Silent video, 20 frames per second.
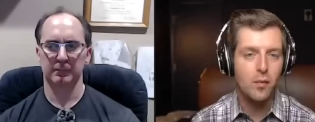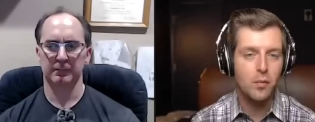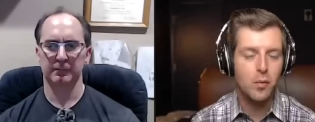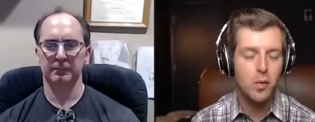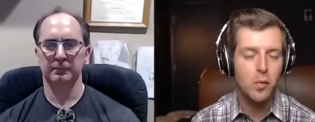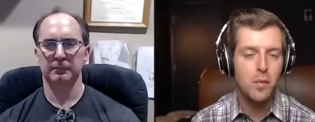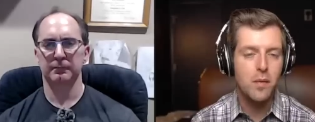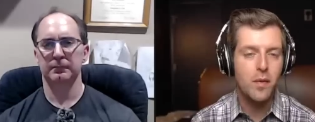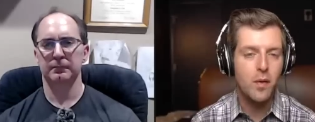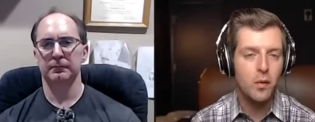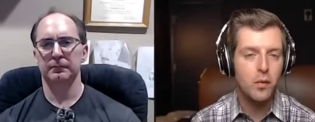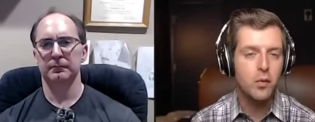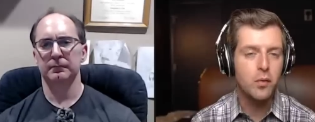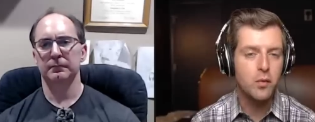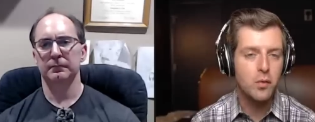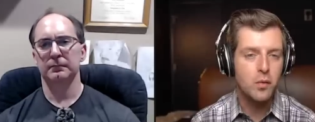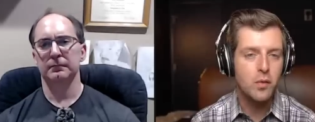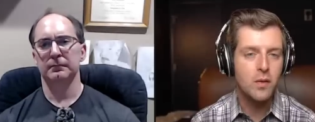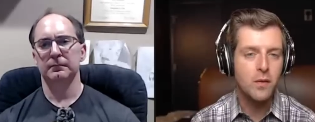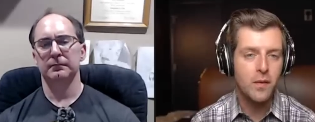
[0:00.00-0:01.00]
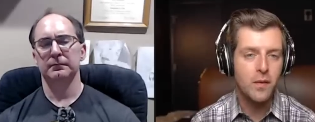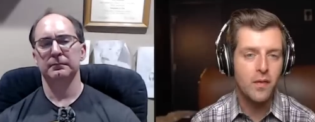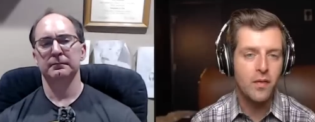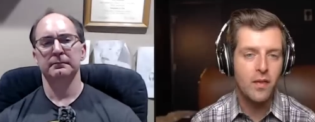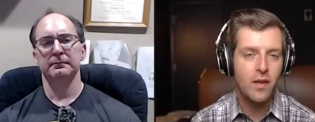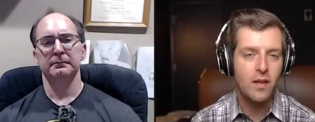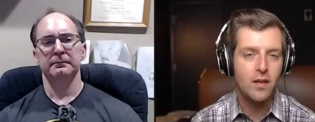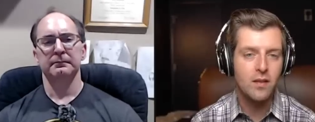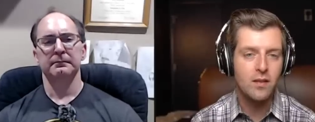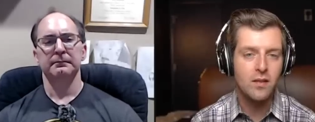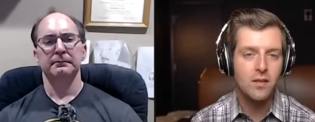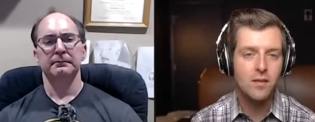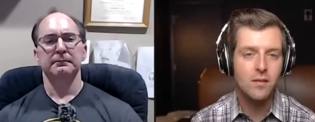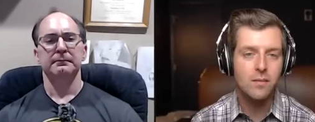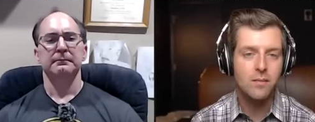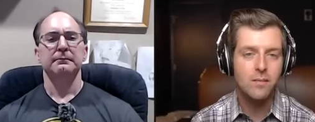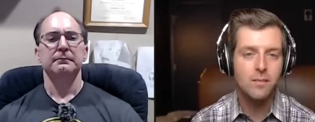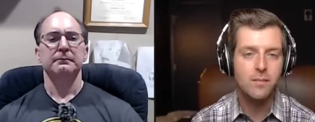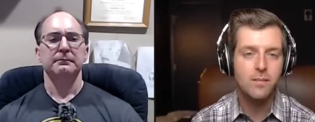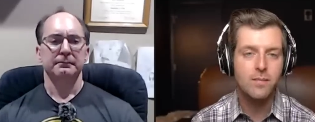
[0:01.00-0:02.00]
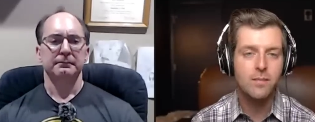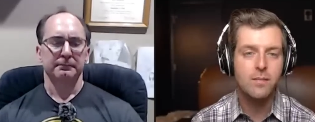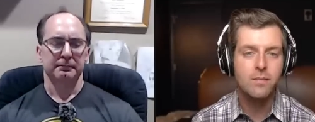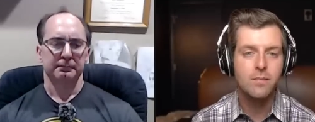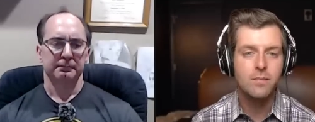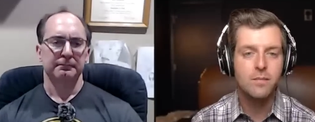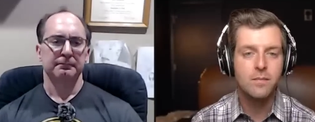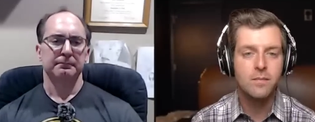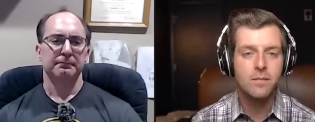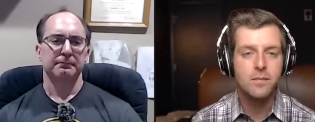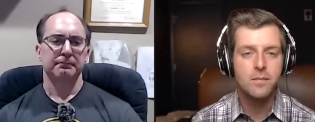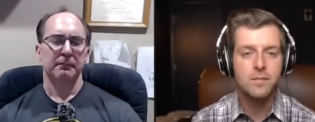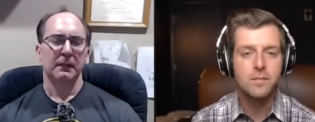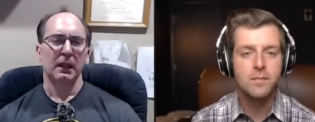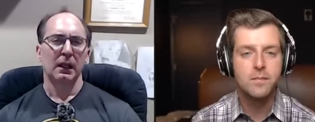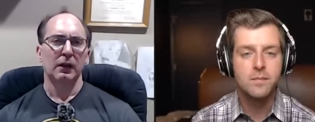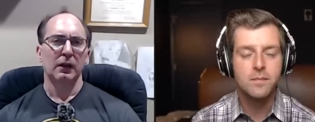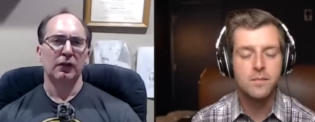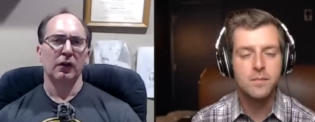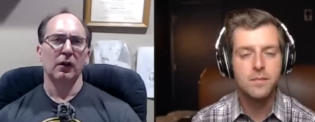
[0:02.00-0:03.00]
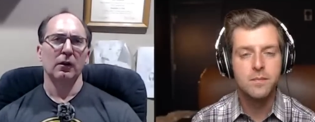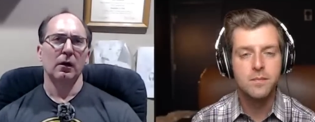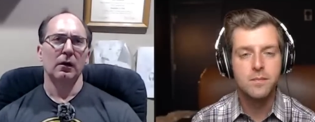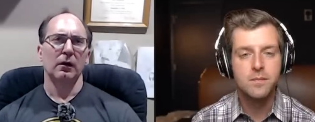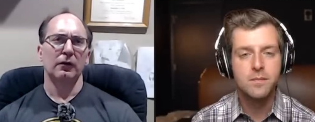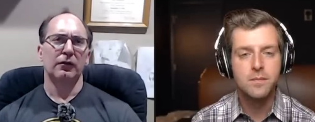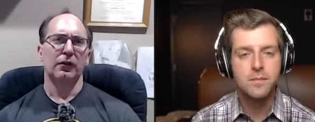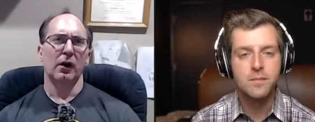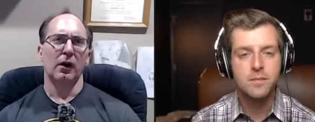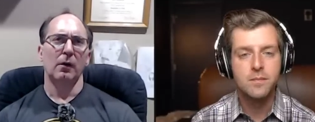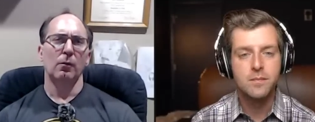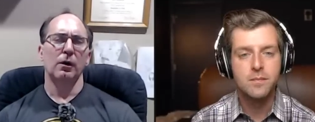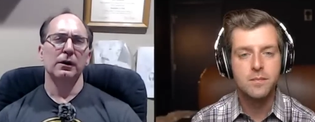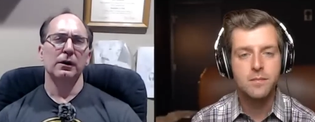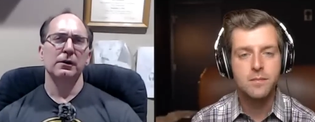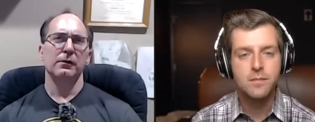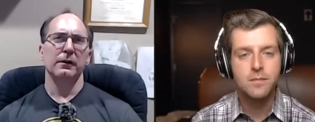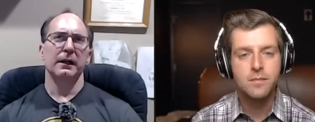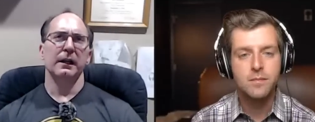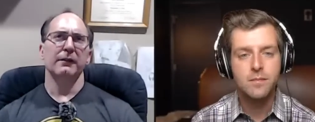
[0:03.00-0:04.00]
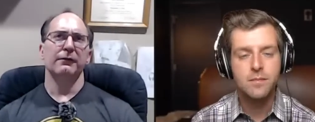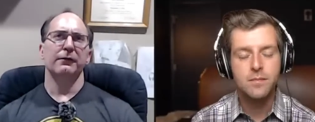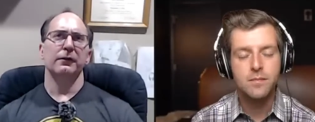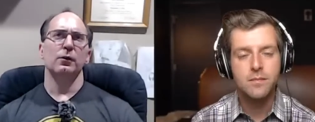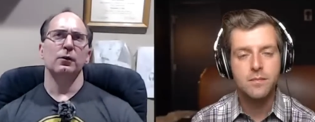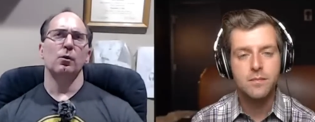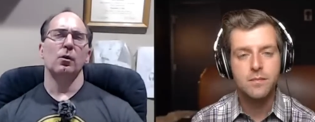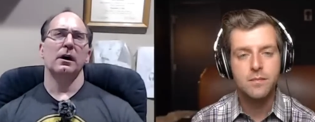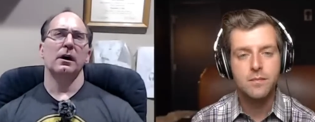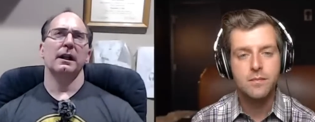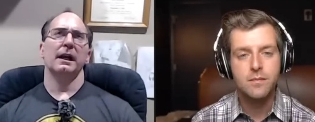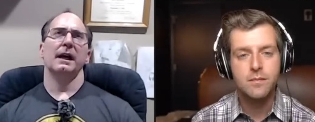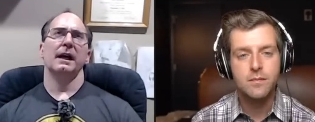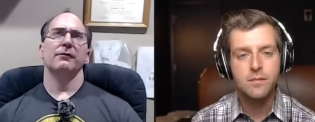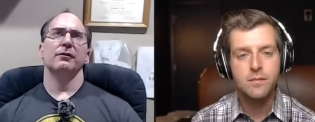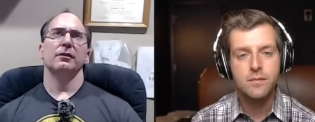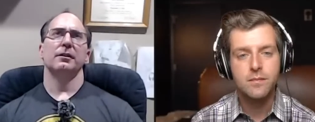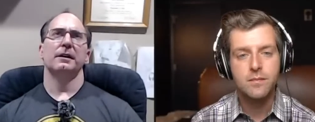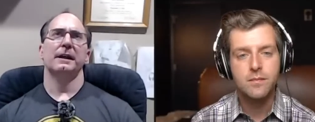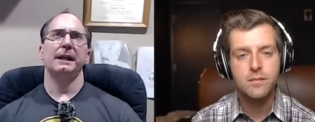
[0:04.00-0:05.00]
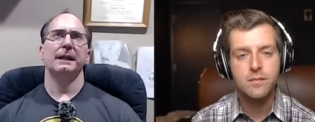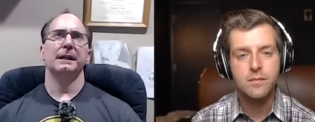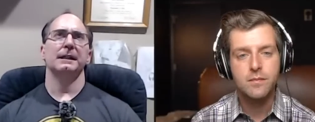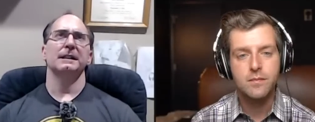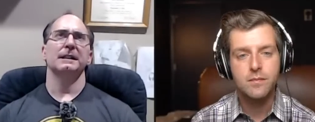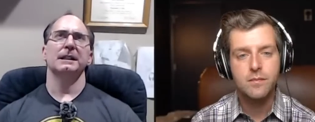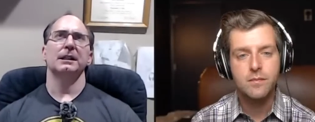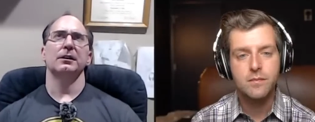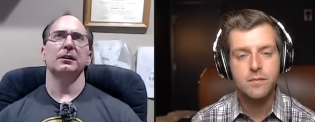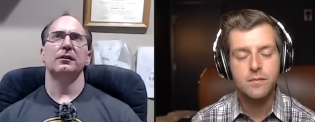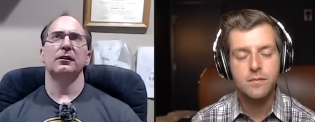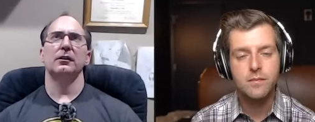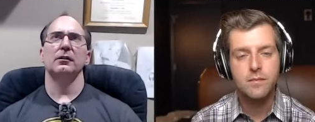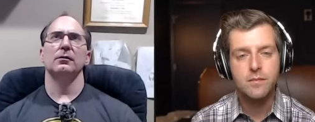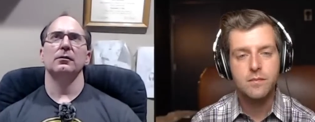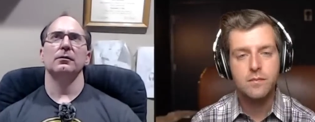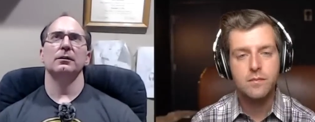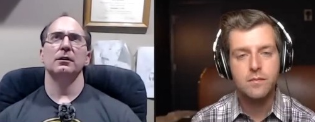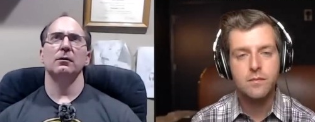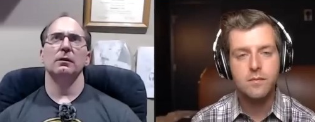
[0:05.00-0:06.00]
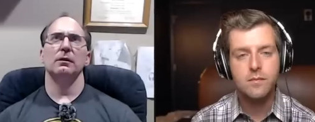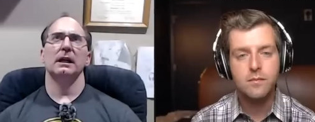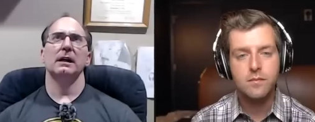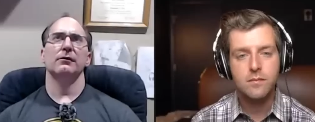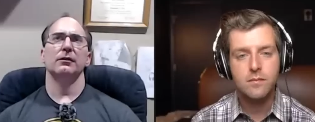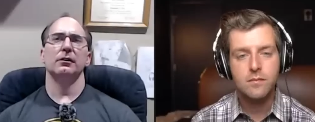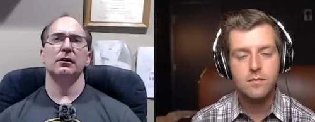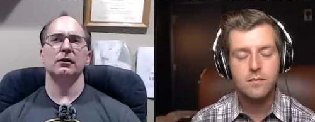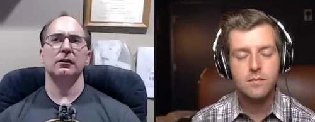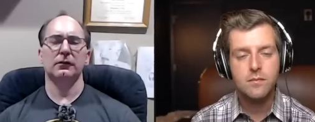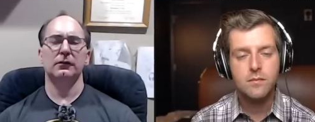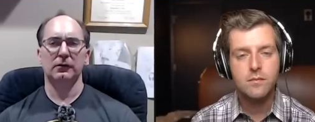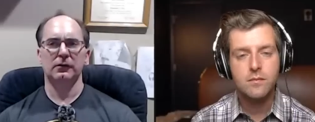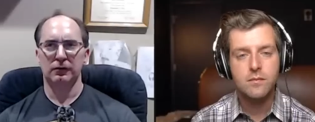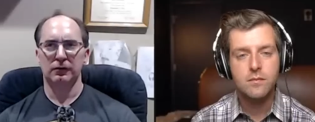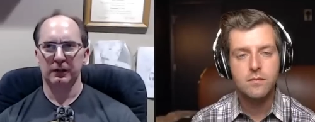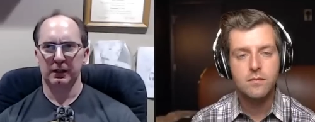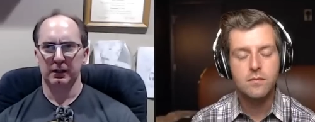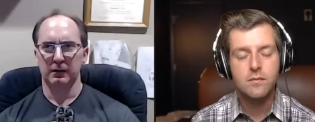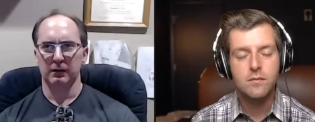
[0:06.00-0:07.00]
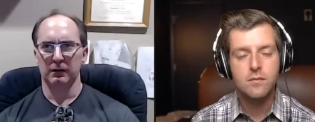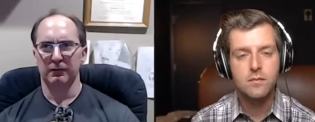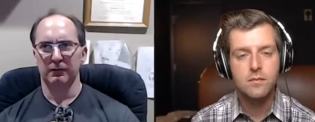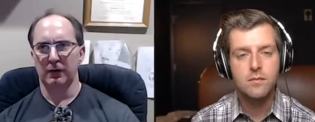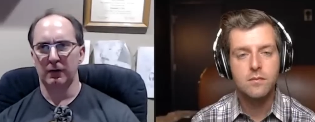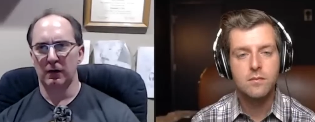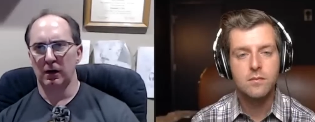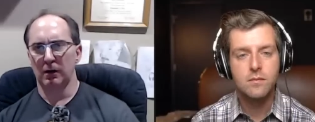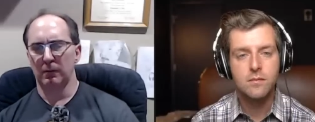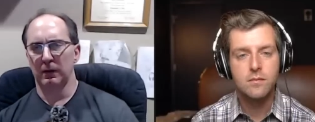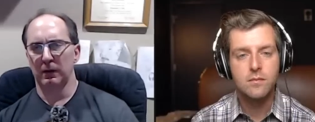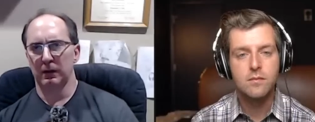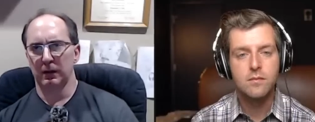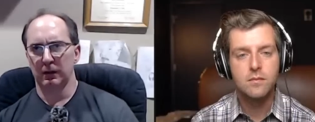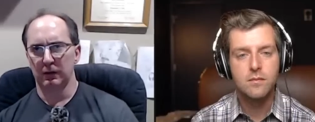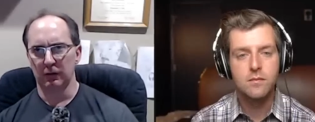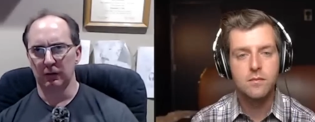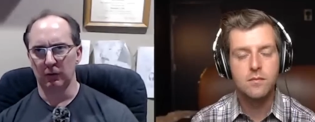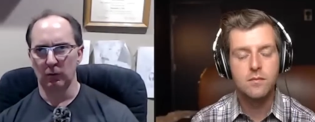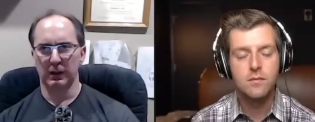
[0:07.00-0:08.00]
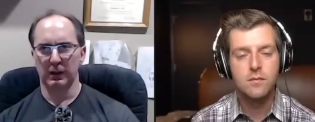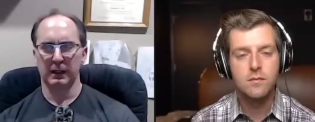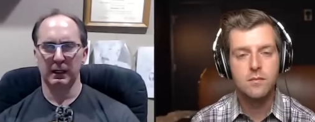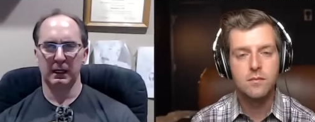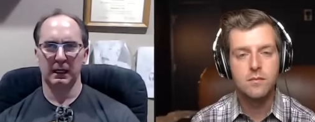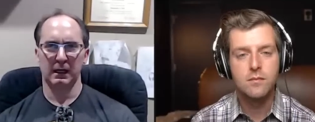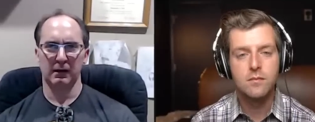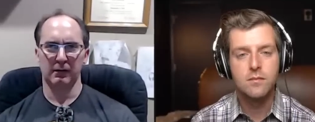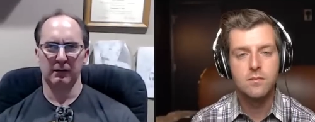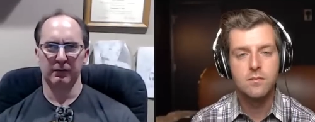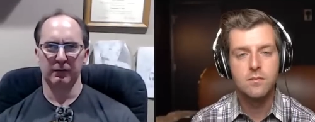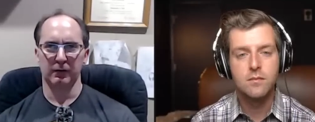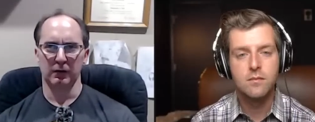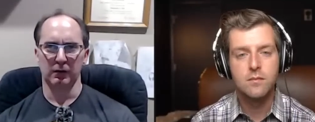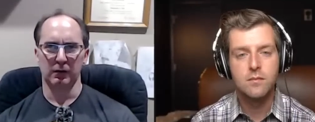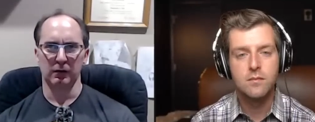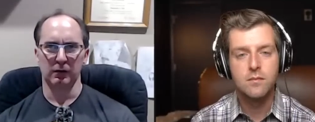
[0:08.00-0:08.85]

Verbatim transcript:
Speaker 1: room, and those are two different things.
Speaker 2: So, so I'm wondering if you want to have your cake and eat it too, and you want to have a good two-channel environment, and you want to have a